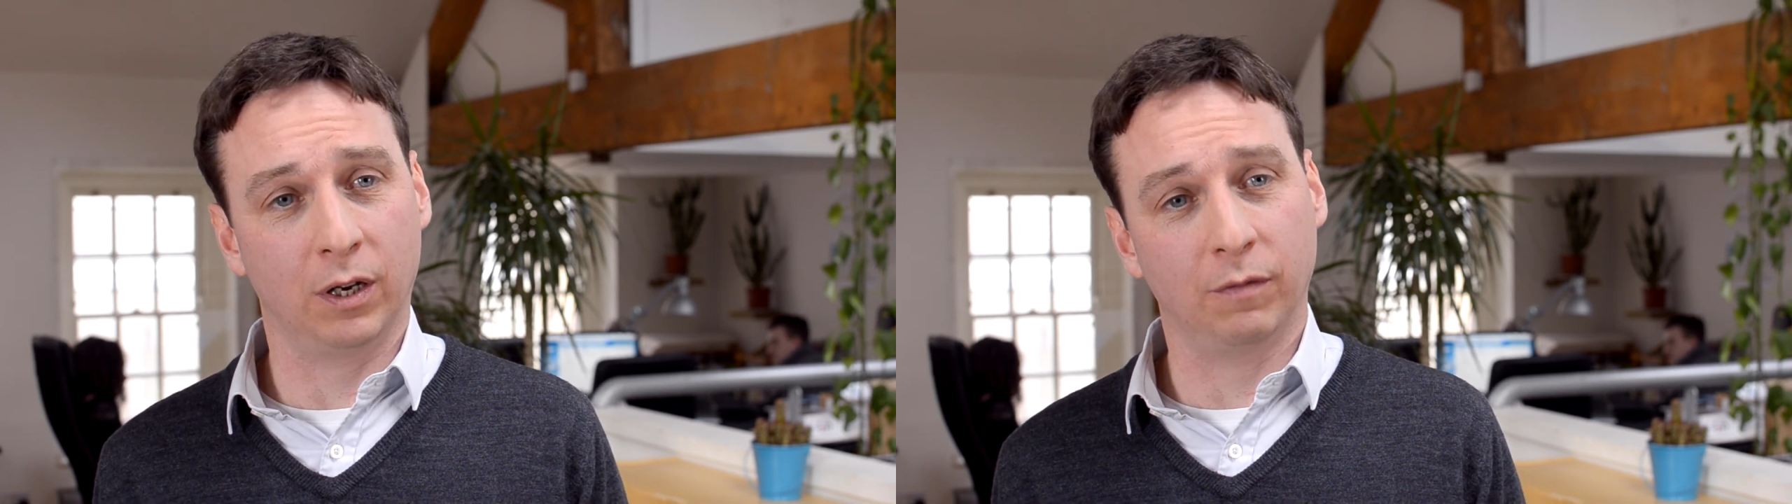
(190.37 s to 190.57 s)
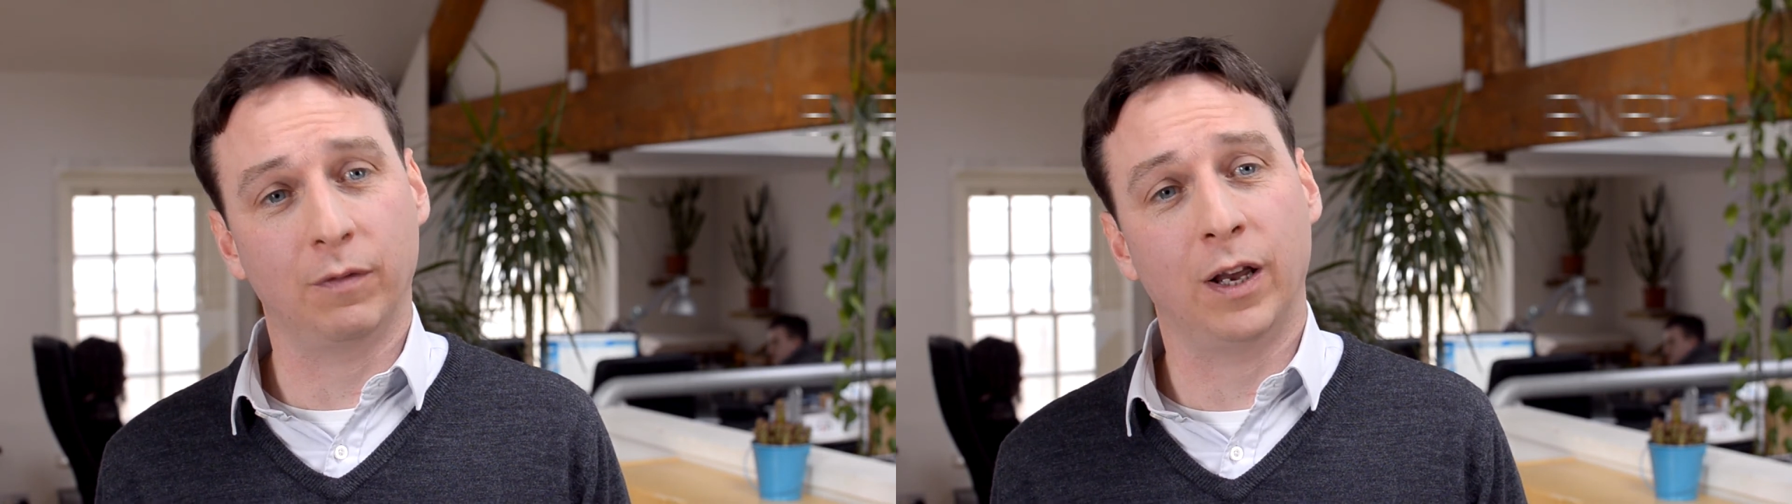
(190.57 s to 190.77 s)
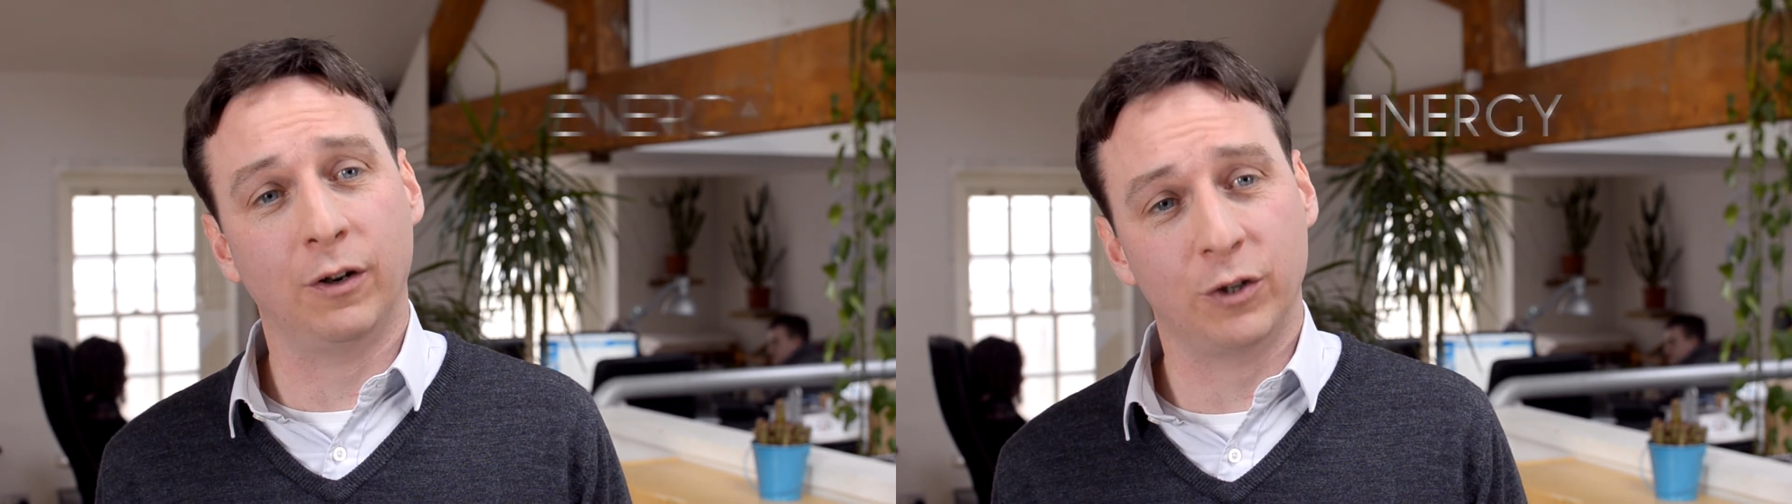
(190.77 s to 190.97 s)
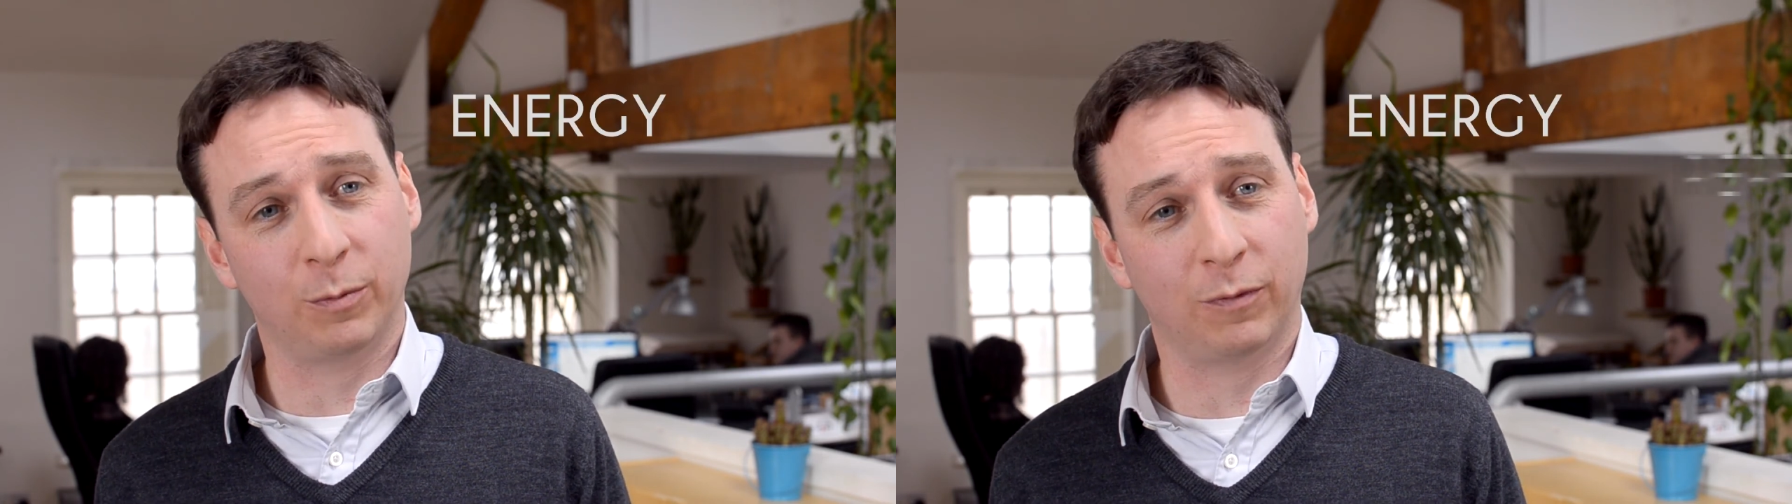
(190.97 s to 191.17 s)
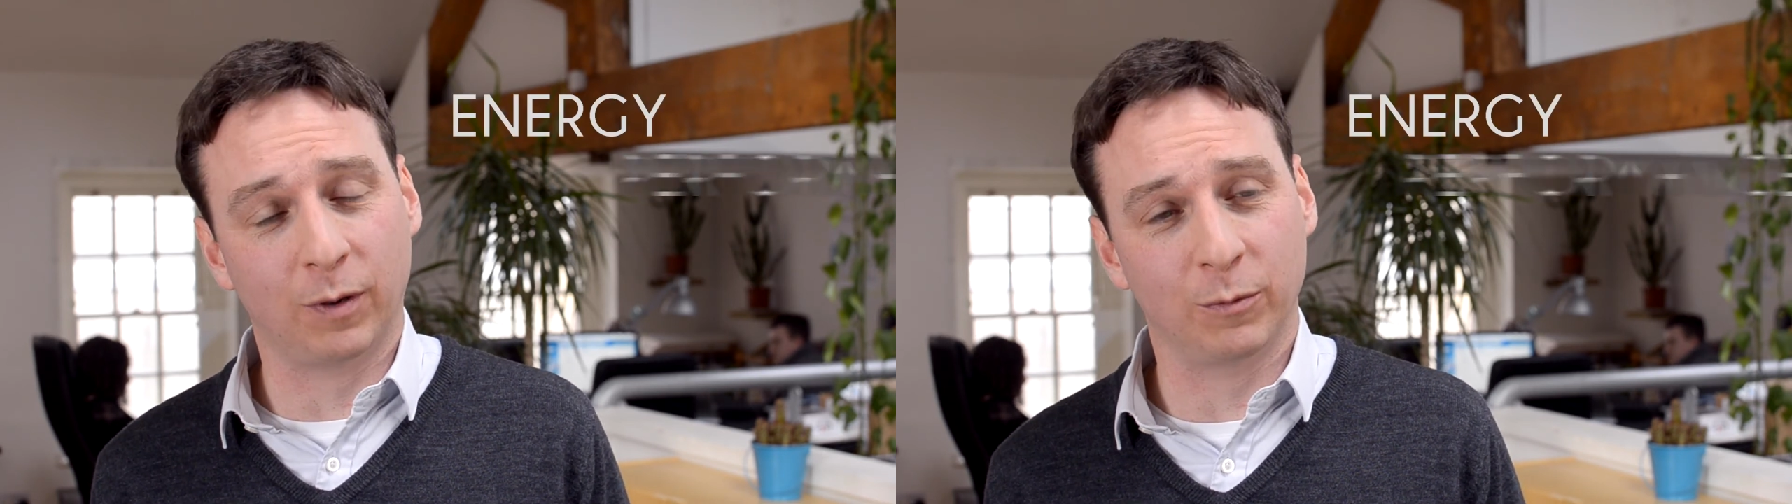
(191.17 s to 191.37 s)
of energy
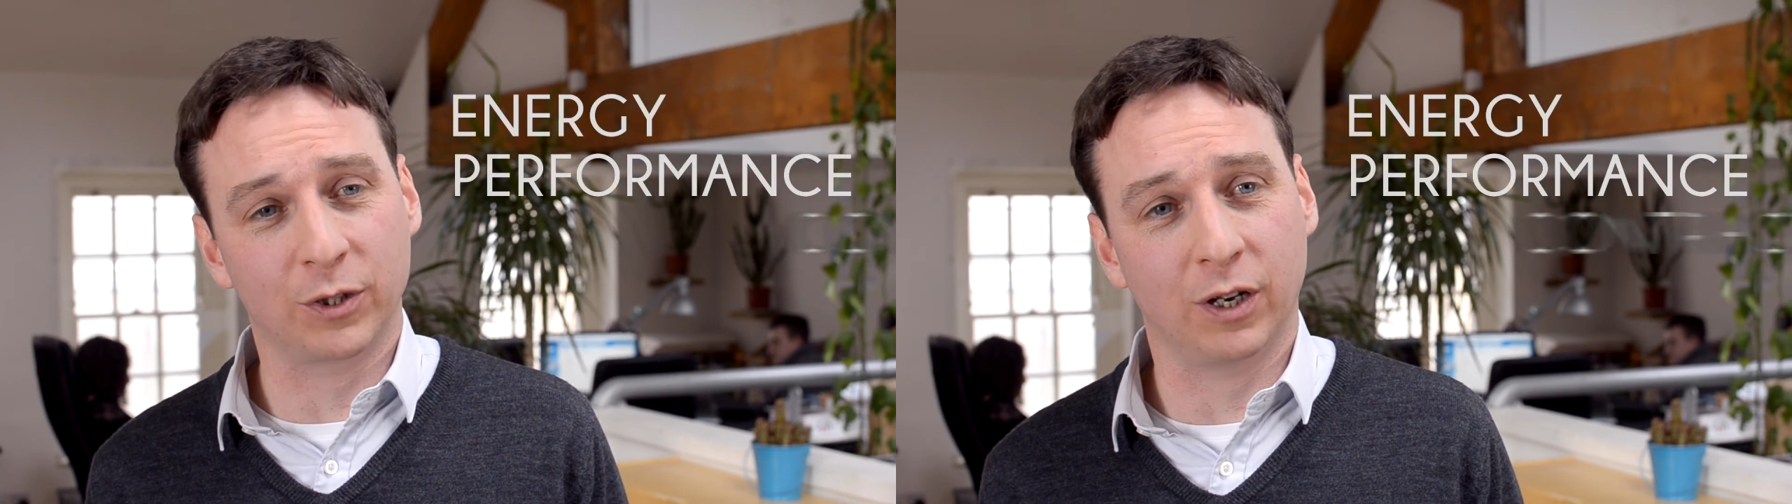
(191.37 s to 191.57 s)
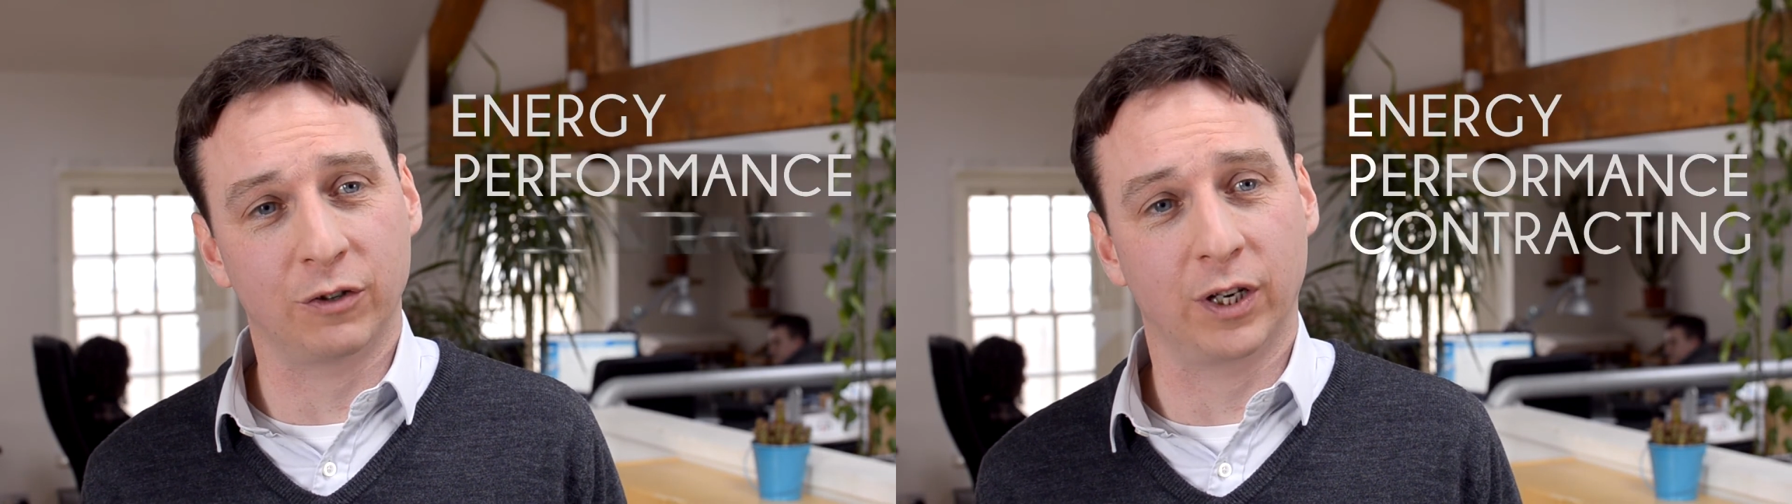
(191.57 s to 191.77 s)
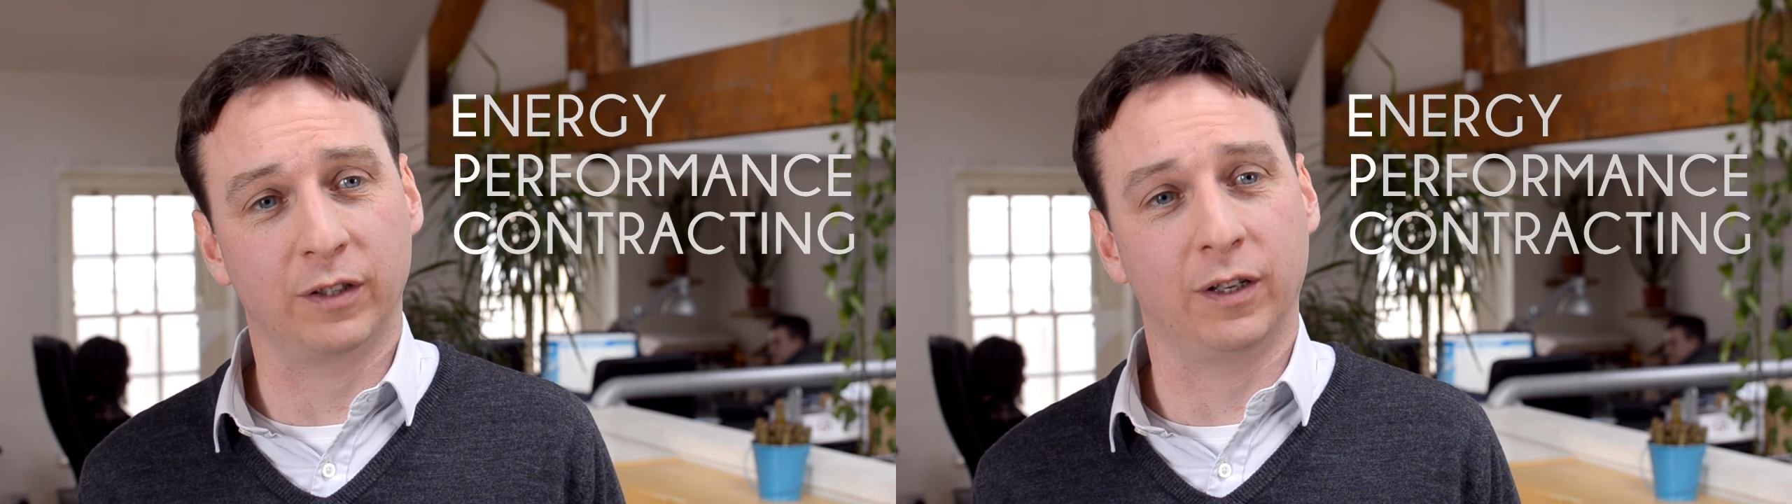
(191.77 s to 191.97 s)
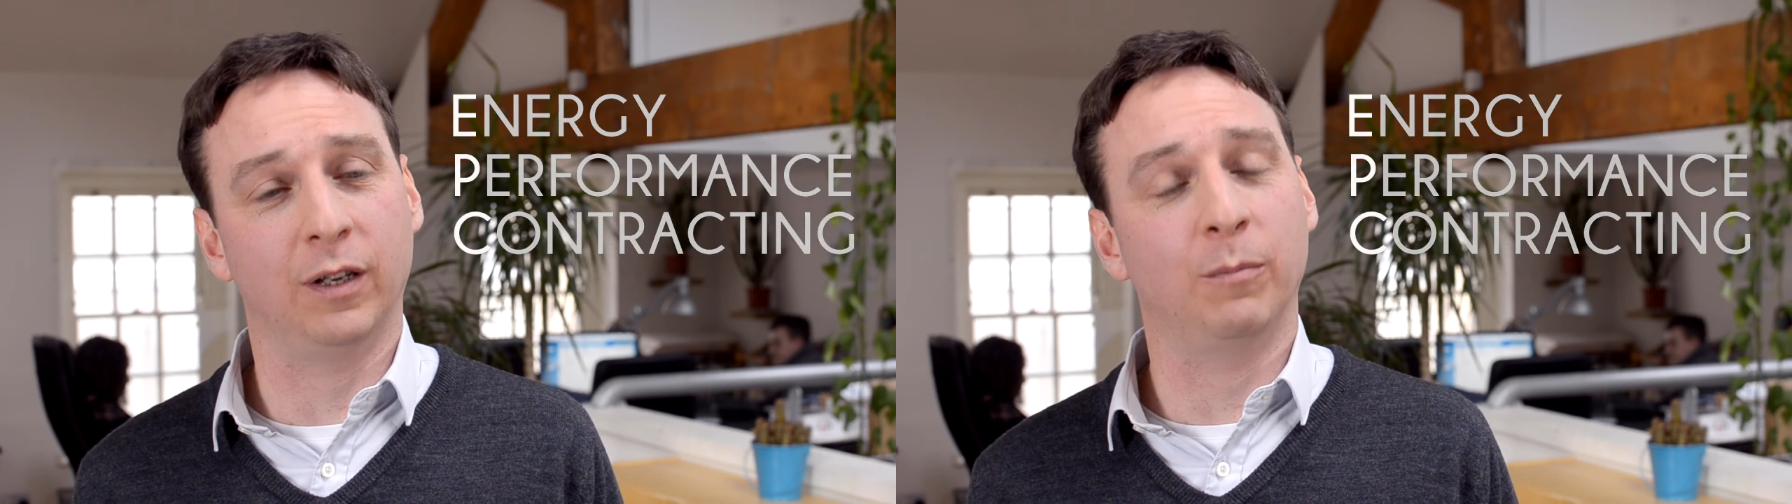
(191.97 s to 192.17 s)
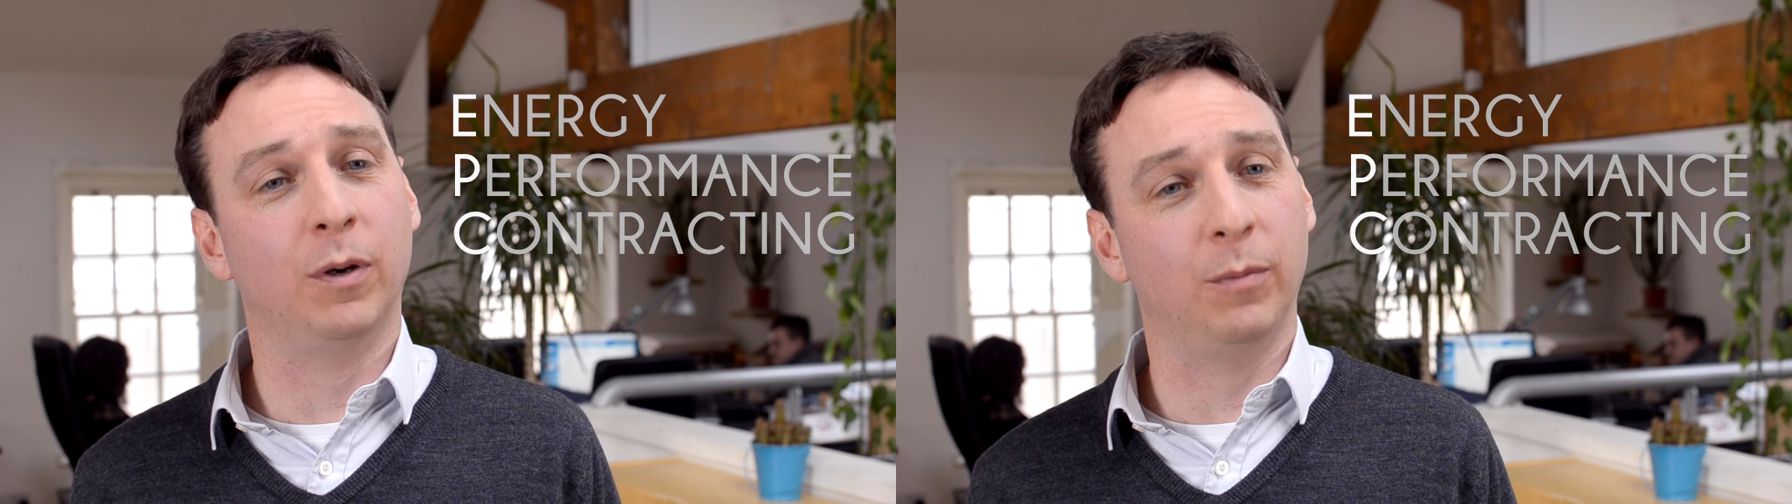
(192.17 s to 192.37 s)
performance contracting
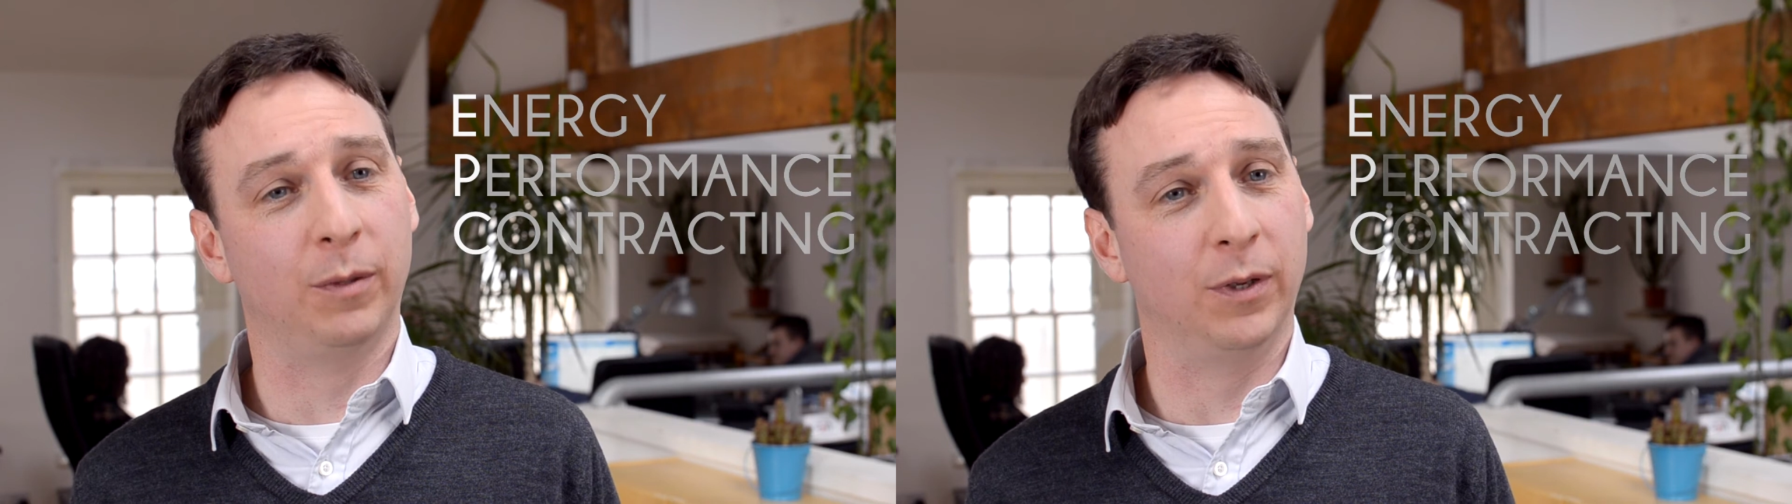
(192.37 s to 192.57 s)
in public